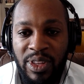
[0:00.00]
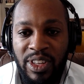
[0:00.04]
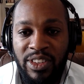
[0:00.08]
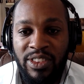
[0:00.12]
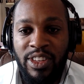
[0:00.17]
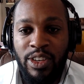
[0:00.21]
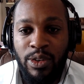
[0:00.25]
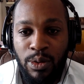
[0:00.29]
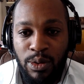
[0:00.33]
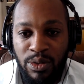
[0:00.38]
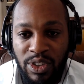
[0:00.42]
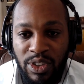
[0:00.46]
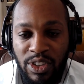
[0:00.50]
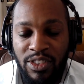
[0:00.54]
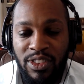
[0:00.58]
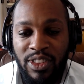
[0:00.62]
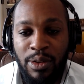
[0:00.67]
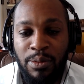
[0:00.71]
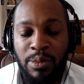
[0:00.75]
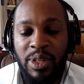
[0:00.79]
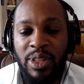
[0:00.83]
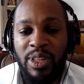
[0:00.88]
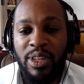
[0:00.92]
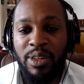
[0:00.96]
this
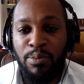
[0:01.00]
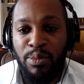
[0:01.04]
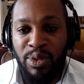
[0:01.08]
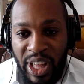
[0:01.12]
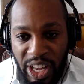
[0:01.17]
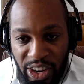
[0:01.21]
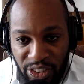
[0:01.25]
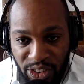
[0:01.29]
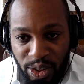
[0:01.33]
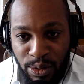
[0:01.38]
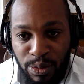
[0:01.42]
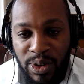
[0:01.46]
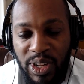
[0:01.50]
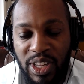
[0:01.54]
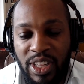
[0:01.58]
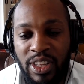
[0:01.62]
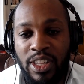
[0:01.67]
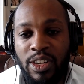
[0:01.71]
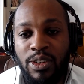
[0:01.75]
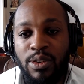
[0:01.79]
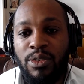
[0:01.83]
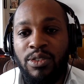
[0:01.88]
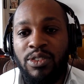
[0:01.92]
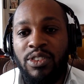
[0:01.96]
ecosystem and the potential within
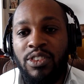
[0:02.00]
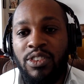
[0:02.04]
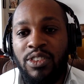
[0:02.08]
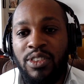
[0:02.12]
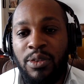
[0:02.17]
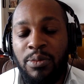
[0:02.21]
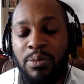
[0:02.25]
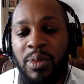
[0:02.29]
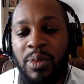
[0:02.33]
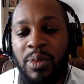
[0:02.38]
the ecosystem?